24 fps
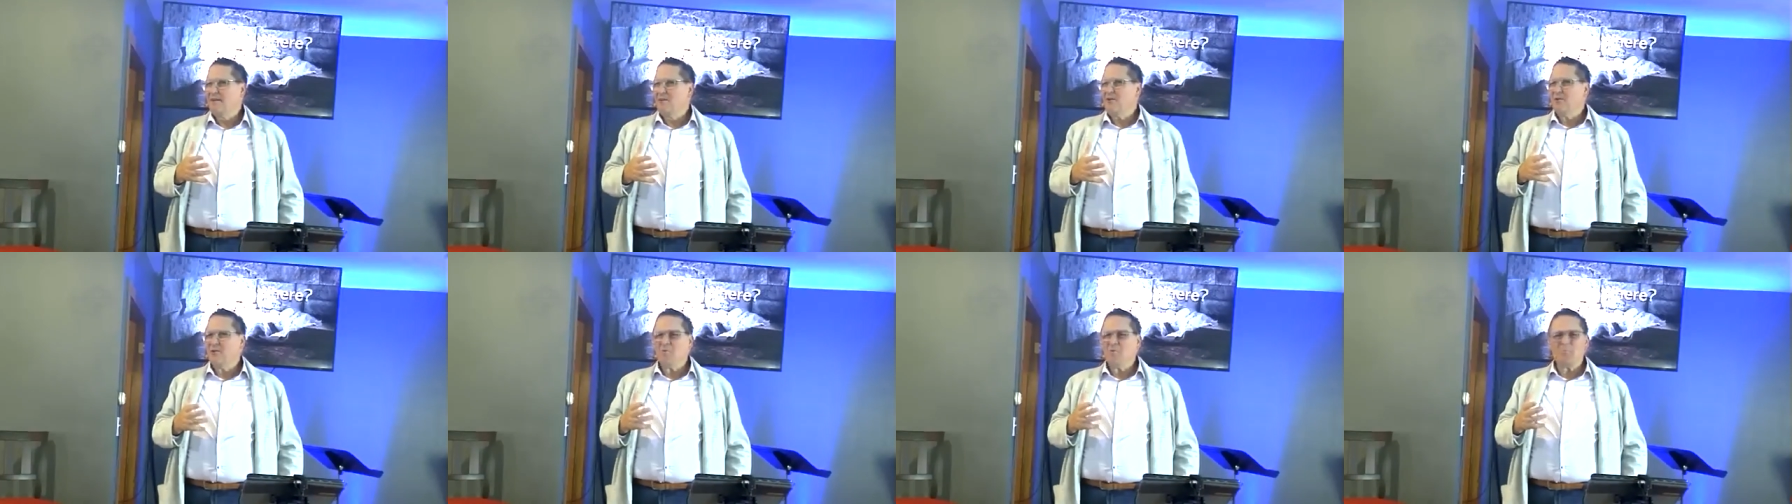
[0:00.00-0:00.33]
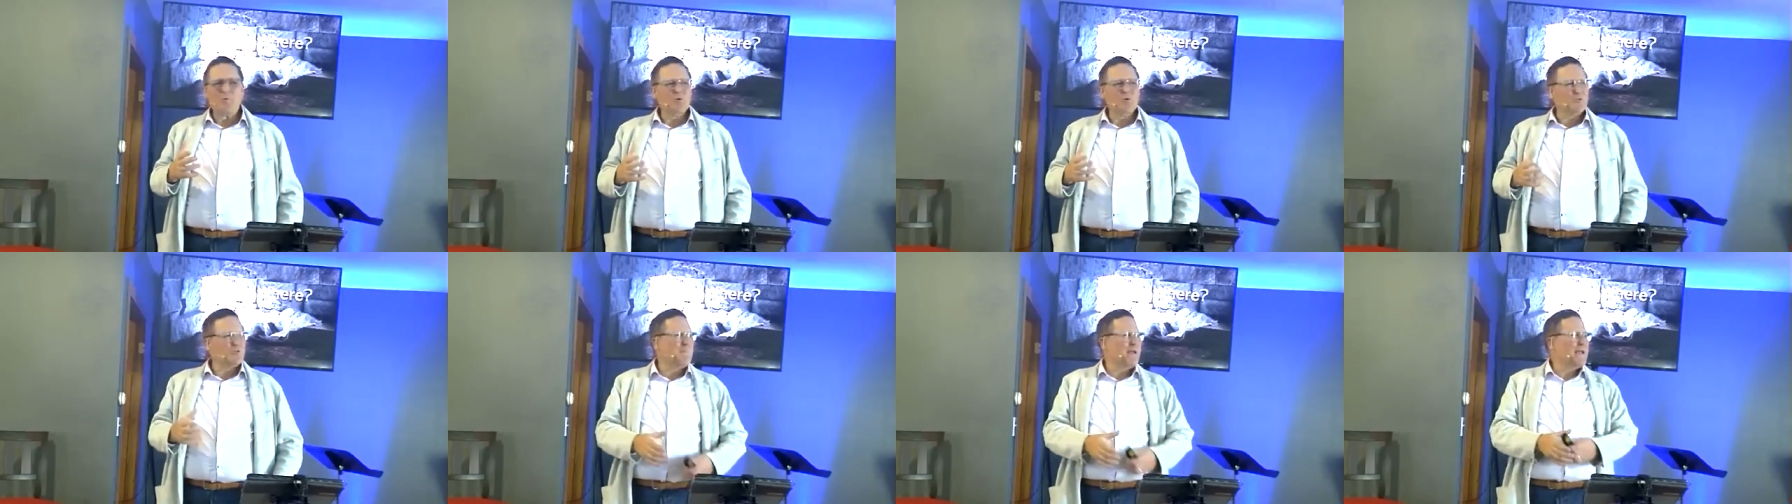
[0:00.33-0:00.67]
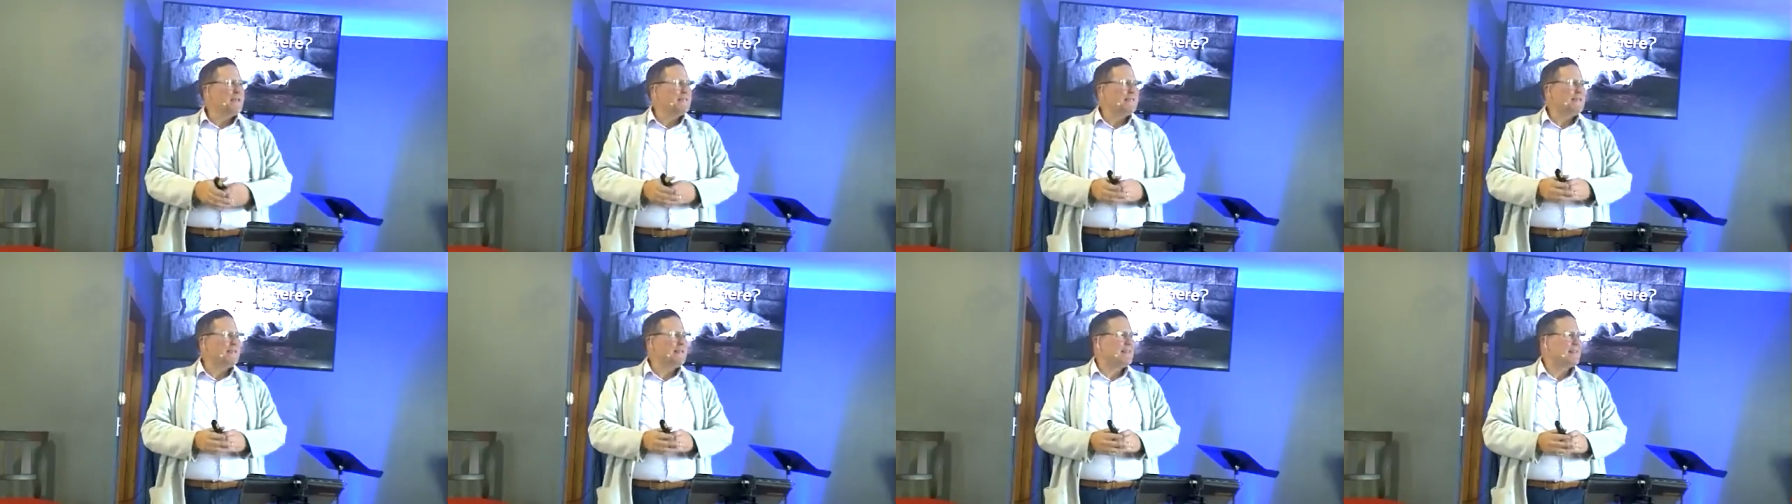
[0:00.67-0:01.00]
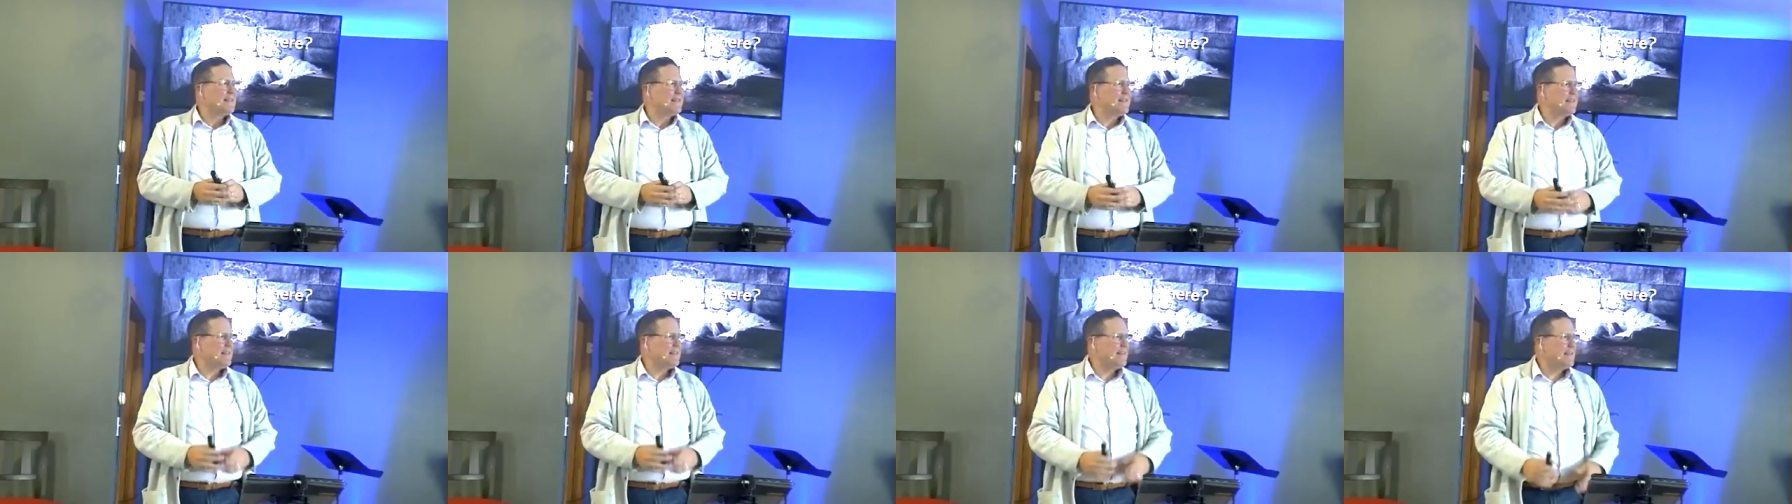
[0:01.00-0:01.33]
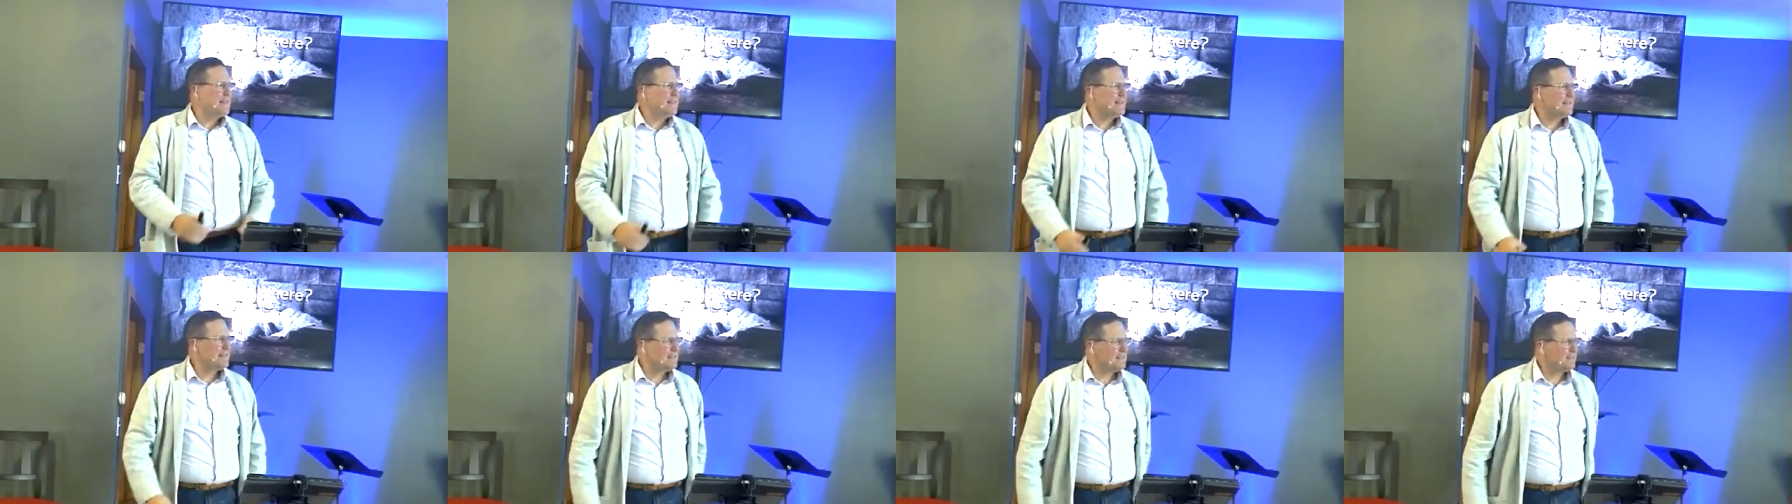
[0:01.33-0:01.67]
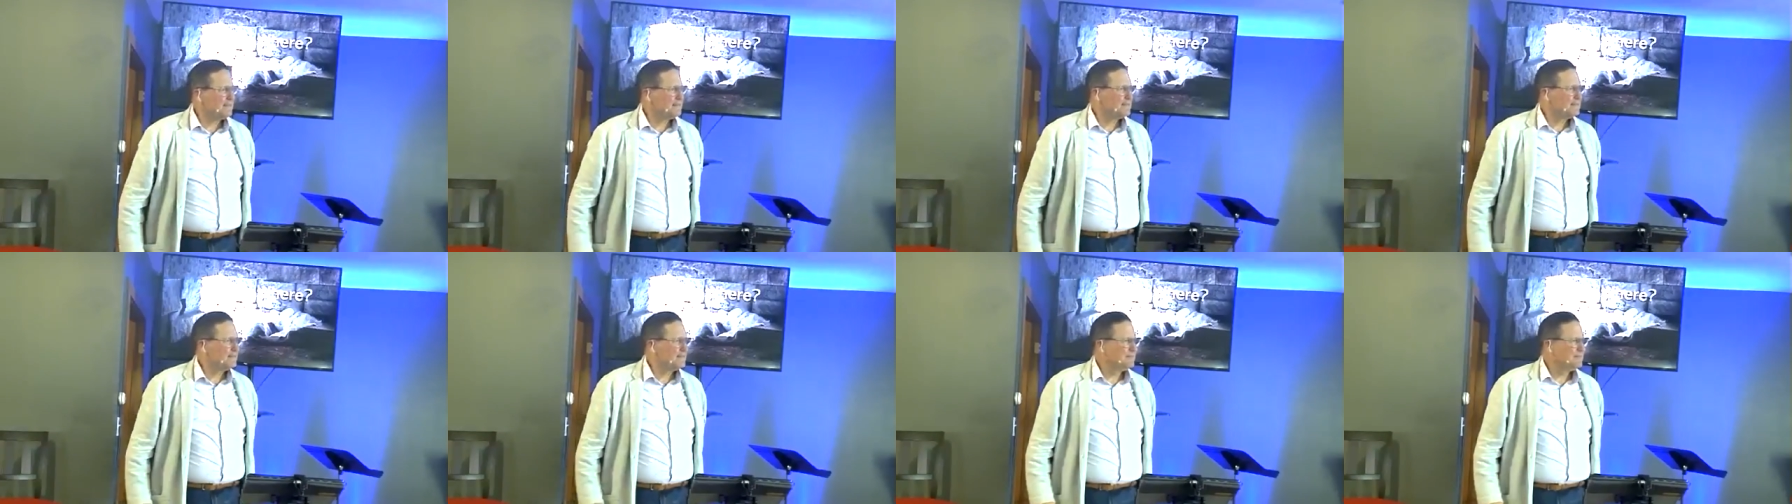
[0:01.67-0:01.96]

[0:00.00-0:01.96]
You know what the most amazing thing is?